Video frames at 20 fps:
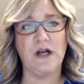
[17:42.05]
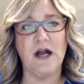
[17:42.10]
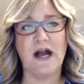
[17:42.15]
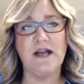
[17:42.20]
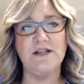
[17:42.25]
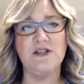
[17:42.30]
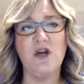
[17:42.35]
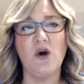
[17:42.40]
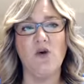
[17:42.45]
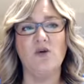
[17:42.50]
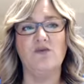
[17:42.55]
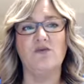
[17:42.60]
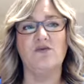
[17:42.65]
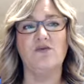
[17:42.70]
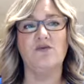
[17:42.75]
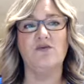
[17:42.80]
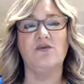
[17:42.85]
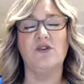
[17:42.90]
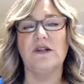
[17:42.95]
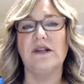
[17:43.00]
I don't
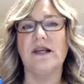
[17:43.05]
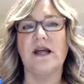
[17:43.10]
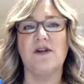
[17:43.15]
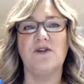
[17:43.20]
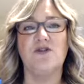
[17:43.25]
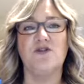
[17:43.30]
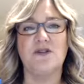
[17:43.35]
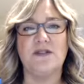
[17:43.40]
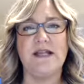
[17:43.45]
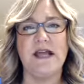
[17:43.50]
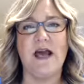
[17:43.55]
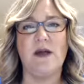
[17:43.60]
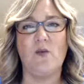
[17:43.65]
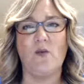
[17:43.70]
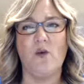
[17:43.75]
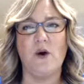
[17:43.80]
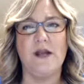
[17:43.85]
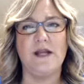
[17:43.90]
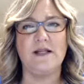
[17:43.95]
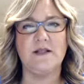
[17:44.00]
really understand
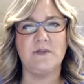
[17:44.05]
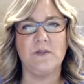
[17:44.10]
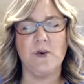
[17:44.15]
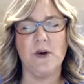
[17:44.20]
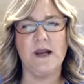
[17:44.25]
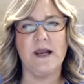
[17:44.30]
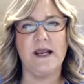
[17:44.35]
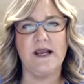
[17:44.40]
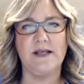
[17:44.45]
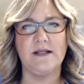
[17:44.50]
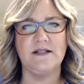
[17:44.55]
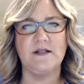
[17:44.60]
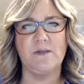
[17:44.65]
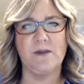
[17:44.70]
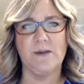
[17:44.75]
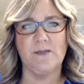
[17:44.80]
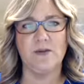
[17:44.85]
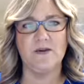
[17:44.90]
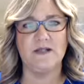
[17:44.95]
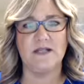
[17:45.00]
what it's bringing to
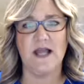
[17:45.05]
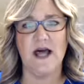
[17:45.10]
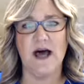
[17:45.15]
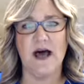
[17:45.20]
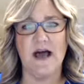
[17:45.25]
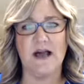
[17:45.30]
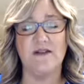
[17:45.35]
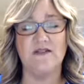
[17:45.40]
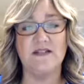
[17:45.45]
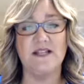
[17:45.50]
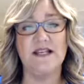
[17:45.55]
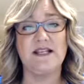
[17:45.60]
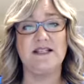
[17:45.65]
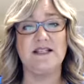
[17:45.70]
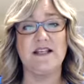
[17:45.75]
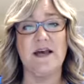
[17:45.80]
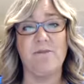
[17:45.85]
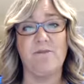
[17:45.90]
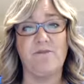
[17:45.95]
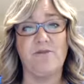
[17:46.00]
people's lives,
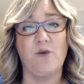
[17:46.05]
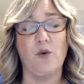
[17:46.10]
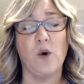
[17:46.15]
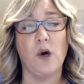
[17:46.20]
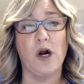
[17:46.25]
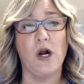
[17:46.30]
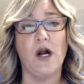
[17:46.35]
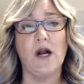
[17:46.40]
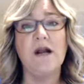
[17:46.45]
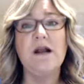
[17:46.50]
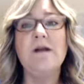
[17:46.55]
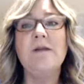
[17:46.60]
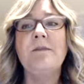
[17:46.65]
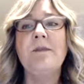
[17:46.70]
except for